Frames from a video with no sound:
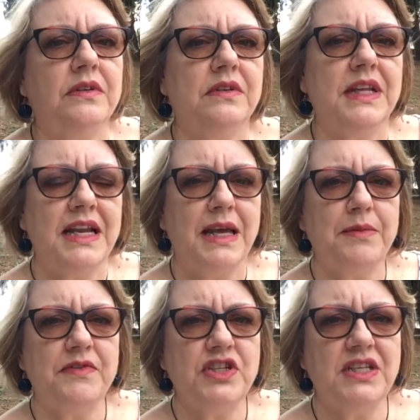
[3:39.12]
the name
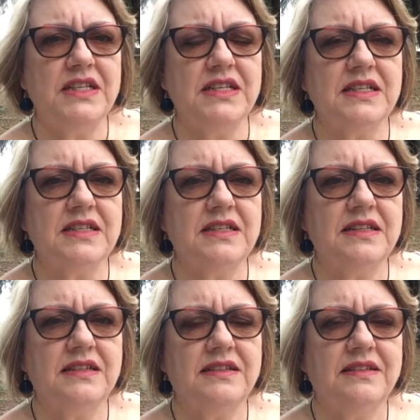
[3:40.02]
of Jesus.
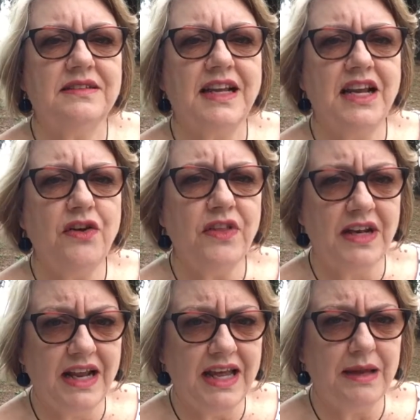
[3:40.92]
They know the
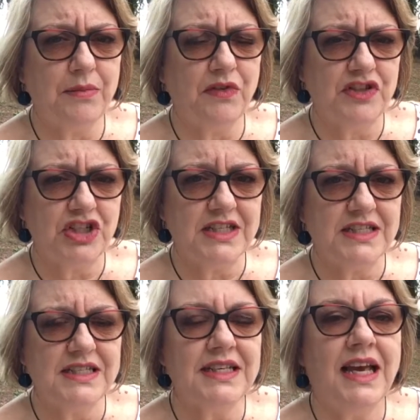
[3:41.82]
name of
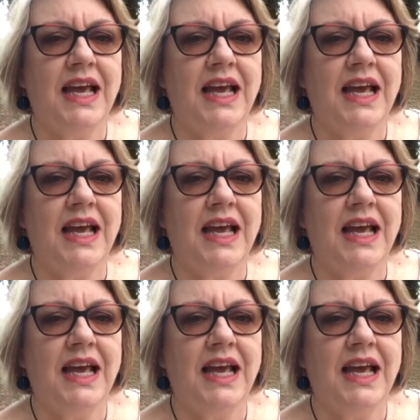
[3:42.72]
Jesus.